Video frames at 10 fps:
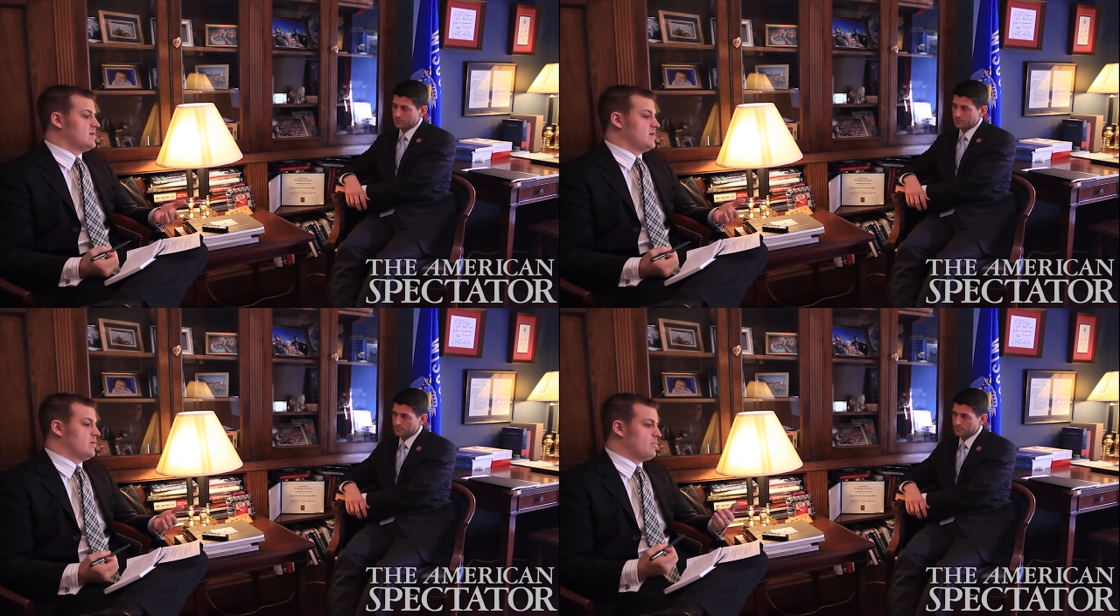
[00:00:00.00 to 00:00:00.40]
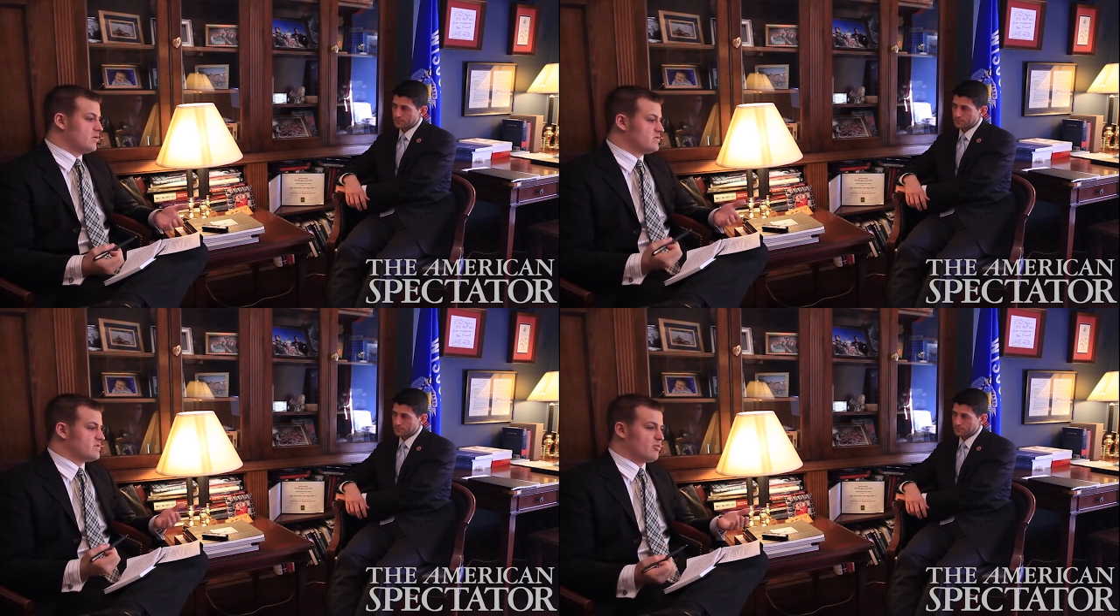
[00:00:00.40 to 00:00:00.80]

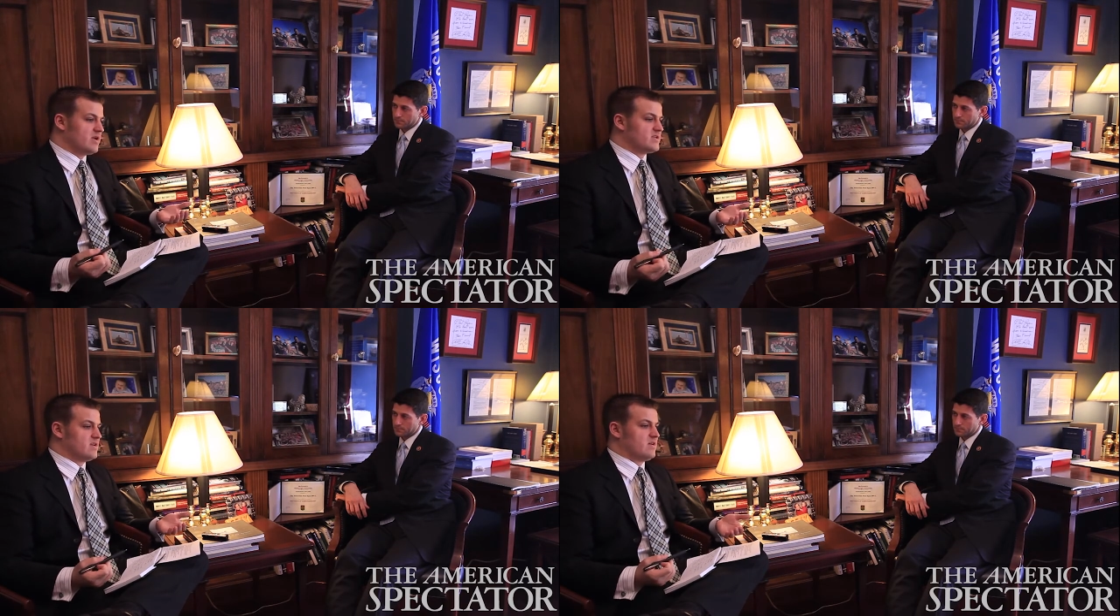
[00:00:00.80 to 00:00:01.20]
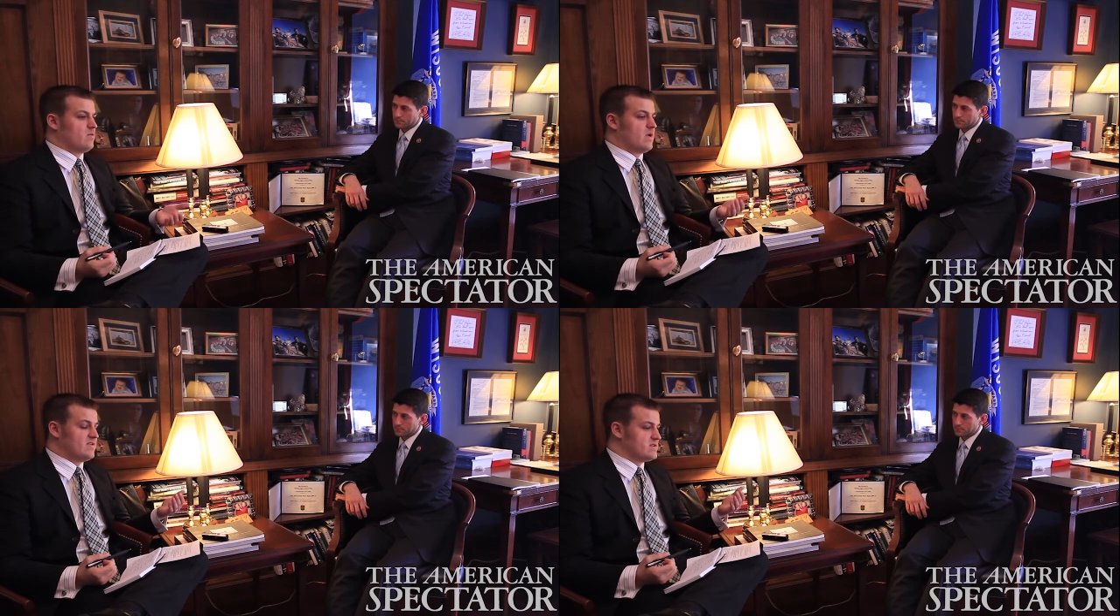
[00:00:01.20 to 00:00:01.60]
oppose the president
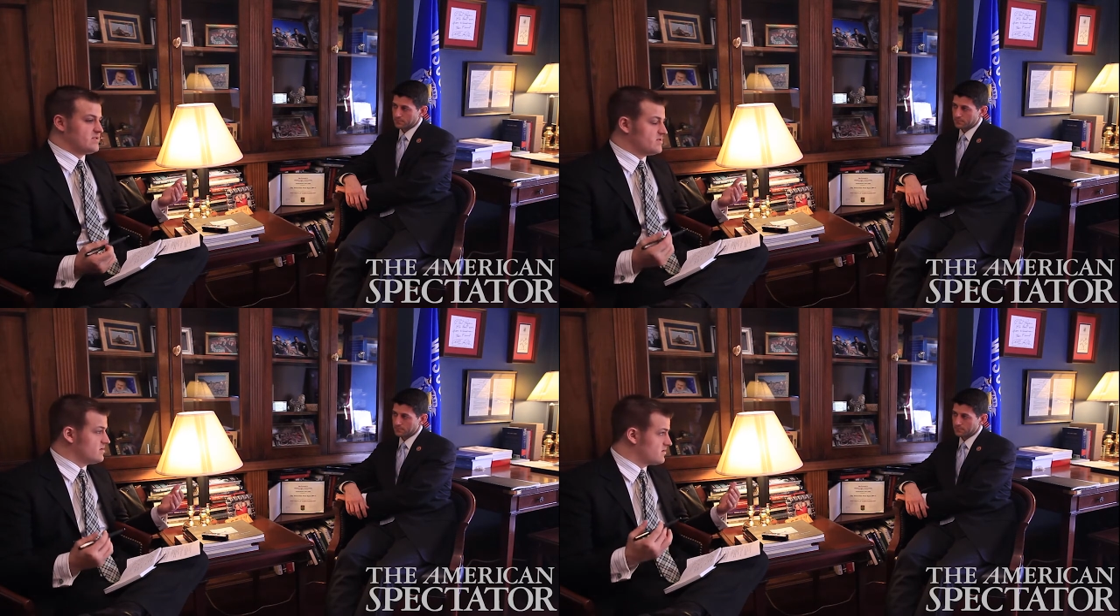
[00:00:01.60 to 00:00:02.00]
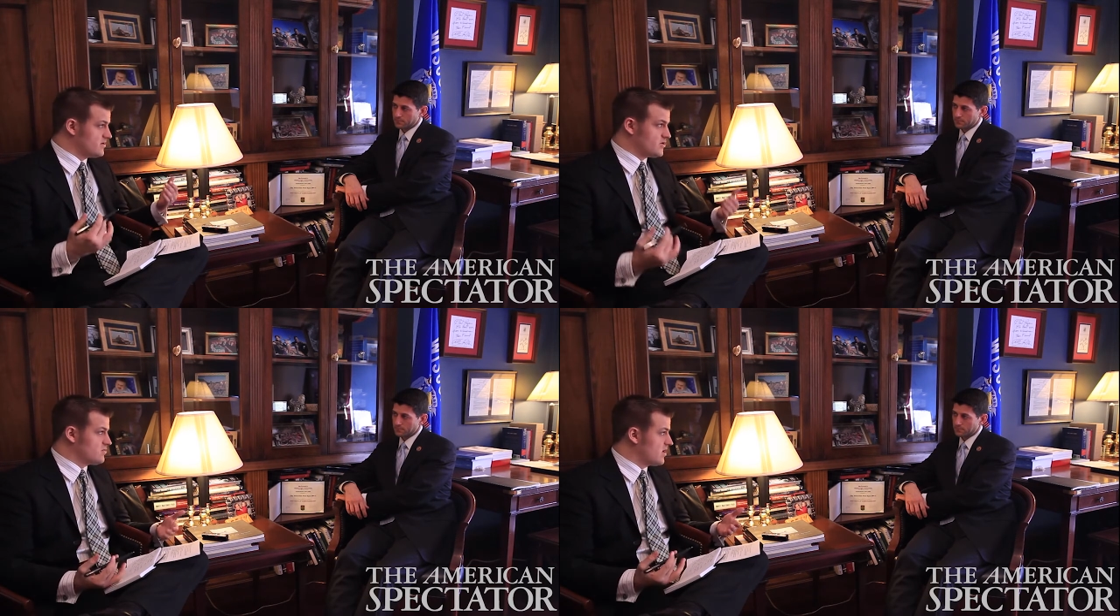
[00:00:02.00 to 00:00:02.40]
in a way that is
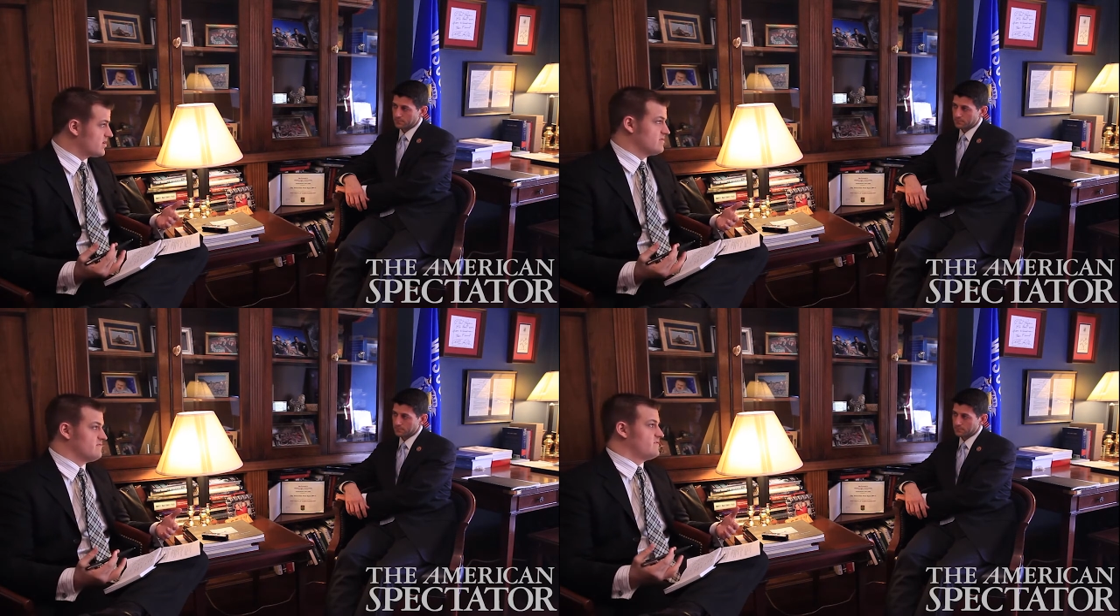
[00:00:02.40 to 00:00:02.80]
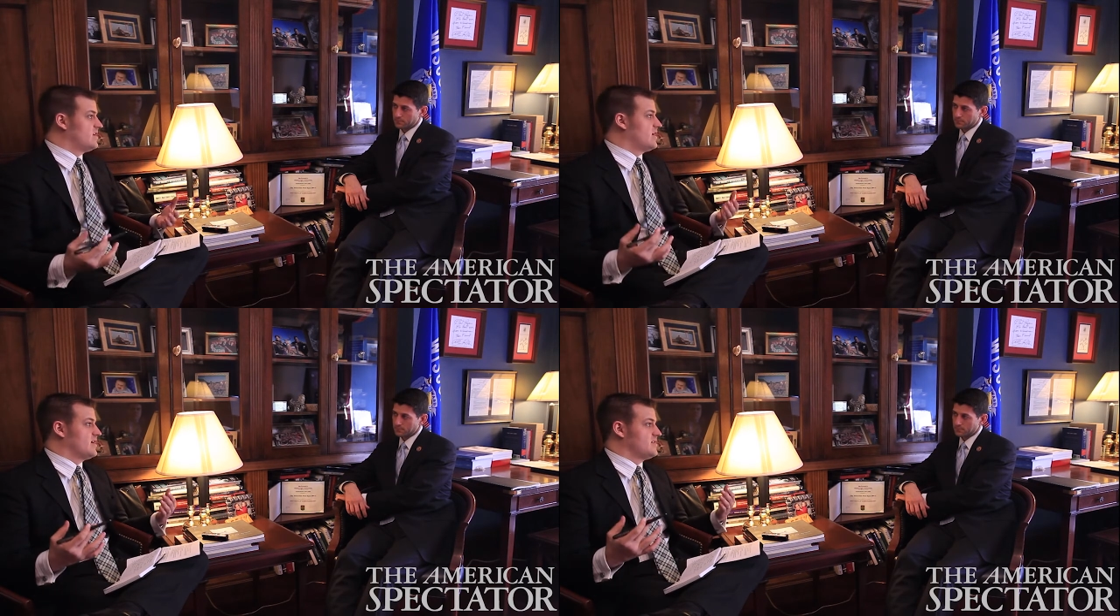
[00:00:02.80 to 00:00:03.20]
constructive
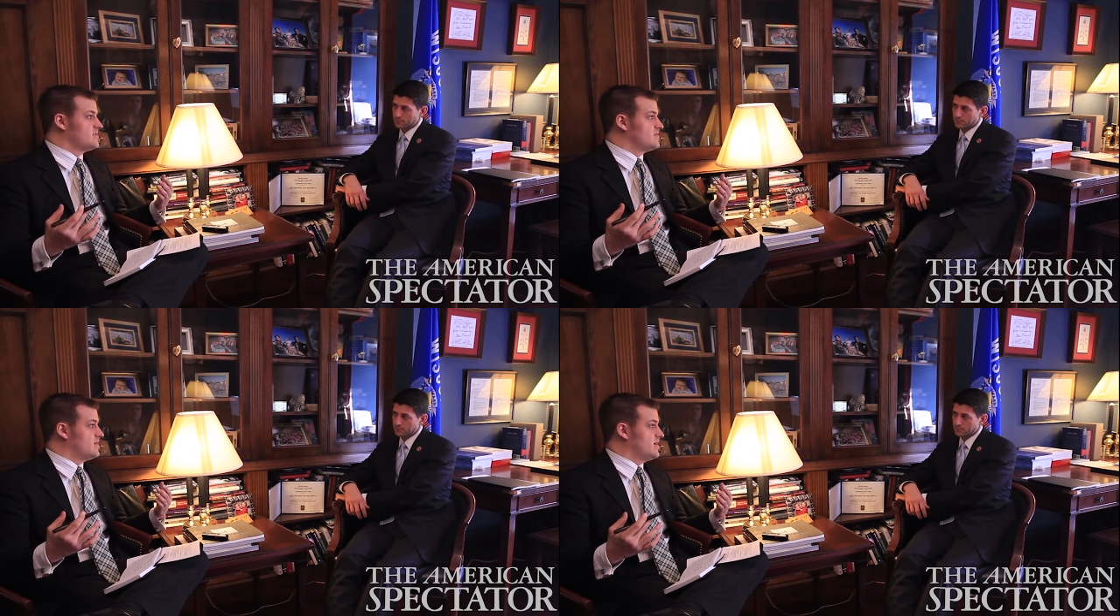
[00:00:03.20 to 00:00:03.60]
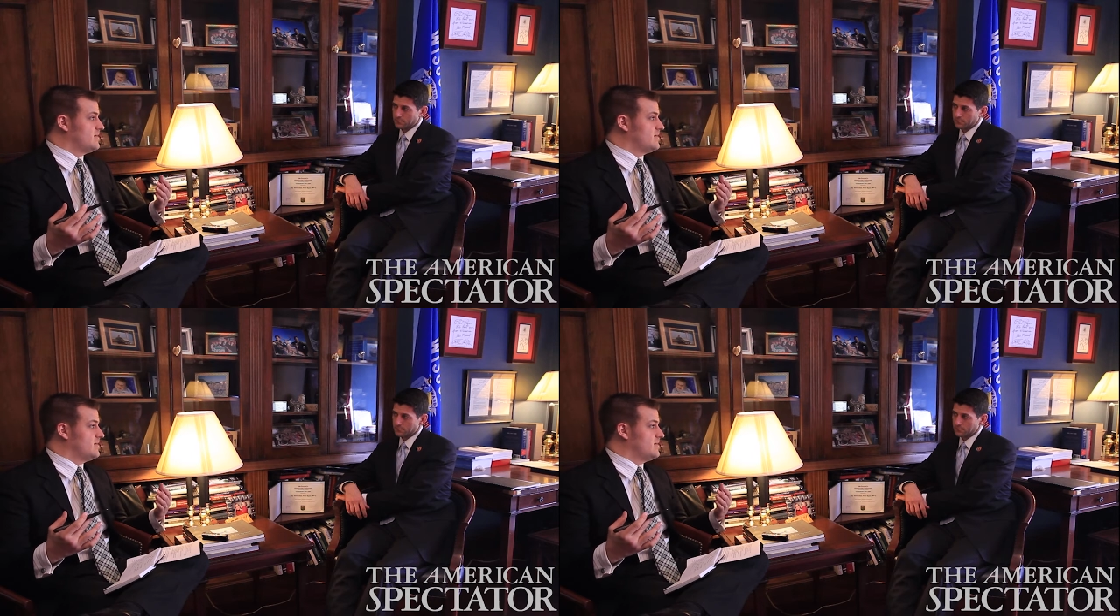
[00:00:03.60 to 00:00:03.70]
and...